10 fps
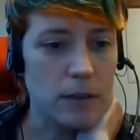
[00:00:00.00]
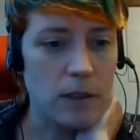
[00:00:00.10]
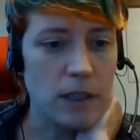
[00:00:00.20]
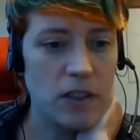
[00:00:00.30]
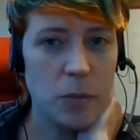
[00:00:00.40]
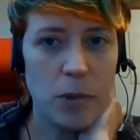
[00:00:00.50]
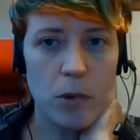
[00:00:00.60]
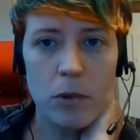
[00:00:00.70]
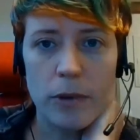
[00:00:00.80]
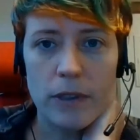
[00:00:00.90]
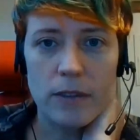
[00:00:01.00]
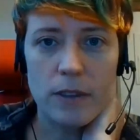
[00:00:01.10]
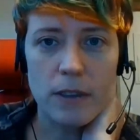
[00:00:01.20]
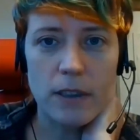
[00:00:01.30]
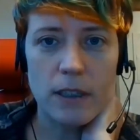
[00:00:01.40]
so the next poll
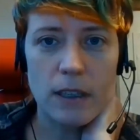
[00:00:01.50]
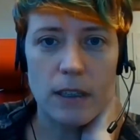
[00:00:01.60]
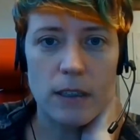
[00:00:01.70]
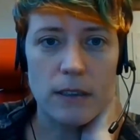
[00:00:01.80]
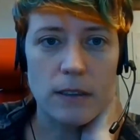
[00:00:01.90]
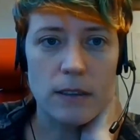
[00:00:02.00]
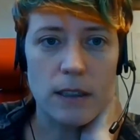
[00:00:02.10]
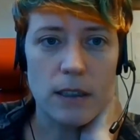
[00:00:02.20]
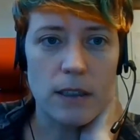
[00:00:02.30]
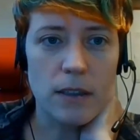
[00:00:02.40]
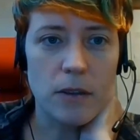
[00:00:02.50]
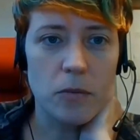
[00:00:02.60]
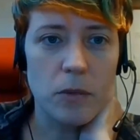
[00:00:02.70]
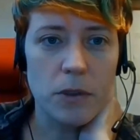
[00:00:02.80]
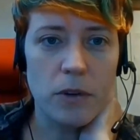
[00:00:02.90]
question is: uh,
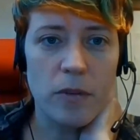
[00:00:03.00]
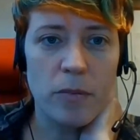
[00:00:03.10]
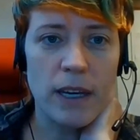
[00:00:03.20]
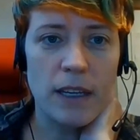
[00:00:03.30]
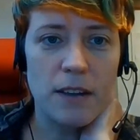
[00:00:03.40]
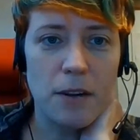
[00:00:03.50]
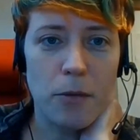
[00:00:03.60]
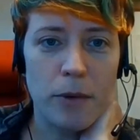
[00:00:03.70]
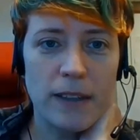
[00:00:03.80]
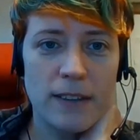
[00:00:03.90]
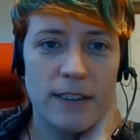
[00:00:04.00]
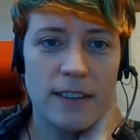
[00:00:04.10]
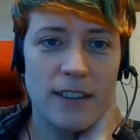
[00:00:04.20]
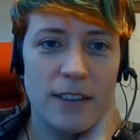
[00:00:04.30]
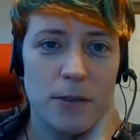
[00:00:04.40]
What are the main
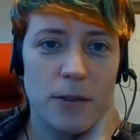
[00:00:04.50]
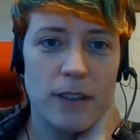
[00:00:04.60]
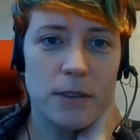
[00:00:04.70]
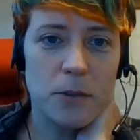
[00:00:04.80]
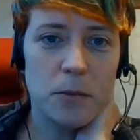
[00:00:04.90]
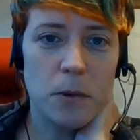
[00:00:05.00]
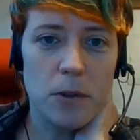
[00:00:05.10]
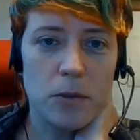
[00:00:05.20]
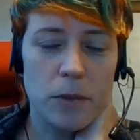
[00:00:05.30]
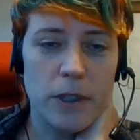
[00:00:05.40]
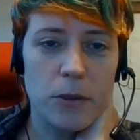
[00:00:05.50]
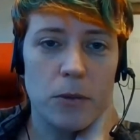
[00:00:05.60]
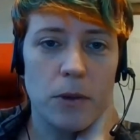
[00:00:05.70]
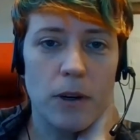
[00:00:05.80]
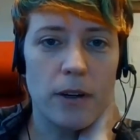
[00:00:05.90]
threats to dry stone walls where
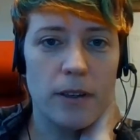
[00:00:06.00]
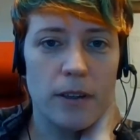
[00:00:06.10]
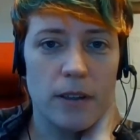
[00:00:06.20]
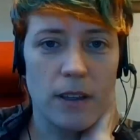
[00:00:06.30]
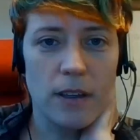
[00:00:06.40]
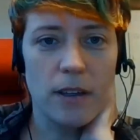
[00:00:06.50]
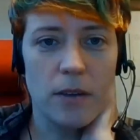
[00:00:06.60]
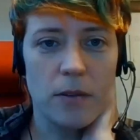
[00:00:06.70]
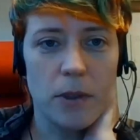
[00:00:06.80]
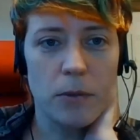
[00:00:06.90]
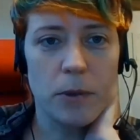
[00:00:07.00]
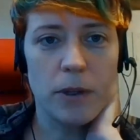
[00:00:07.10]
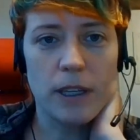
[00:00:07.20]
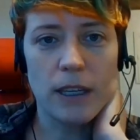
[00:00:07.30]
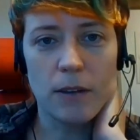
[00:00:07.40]
you are, uh, where you're
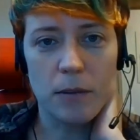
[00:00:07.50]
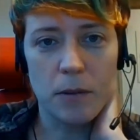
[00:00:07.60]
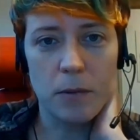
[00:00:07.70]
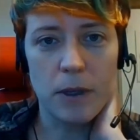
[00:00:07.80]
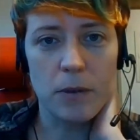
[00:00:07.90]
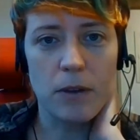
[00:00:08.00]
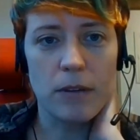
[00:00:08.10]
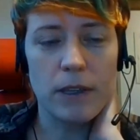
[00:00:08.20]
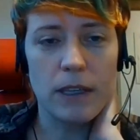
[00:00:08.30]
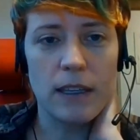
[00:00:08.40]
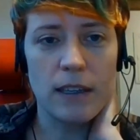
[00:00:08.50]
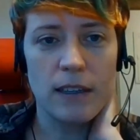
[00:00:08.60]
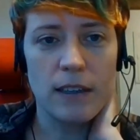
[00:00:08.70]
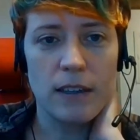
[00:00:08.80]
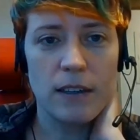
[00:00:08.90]
working, where you're living?
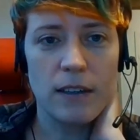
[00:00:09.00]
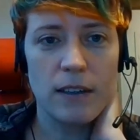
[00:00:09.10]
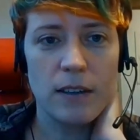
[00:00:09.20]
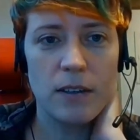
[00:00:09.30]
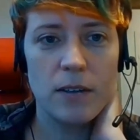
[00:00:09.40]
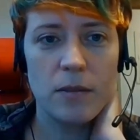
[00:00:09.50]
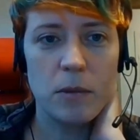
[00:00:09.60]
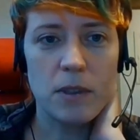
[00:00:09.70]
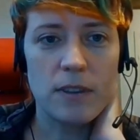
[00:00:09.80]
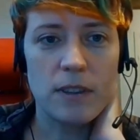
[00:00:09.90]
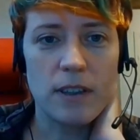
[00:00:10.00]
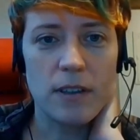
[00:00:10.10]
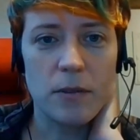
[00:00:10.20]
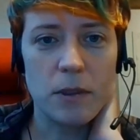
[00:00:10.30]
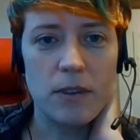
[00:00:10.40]
What's
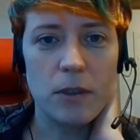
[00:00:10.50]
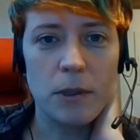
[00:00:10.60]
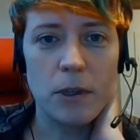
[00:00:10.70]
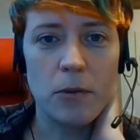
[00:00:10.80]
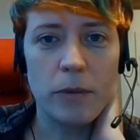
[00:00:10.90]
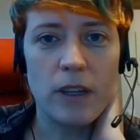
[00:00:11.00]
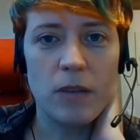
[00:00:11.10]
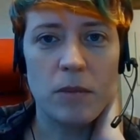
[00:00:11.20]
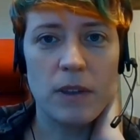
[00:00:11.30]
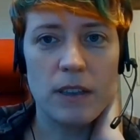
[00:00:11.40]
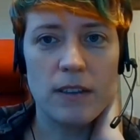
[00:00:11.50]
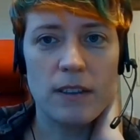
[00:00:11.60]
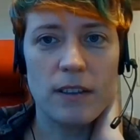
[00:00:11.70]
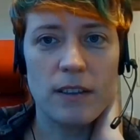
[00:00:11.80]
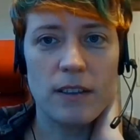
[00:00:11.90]
uh, what's going on with them?
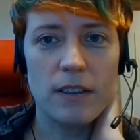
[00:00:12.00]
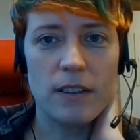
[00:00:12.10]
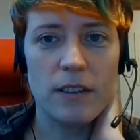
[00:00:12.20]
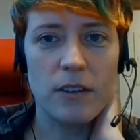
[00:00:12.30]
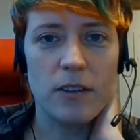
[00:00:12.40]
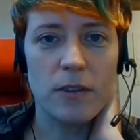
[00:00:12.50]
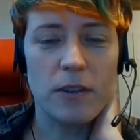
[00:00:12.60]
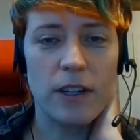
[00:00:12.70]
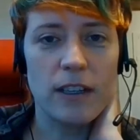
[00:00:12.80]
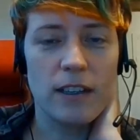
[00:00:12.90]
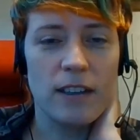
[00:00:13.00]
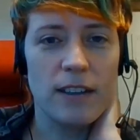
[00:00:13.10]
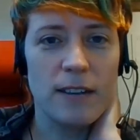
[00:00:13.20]
That's not so great.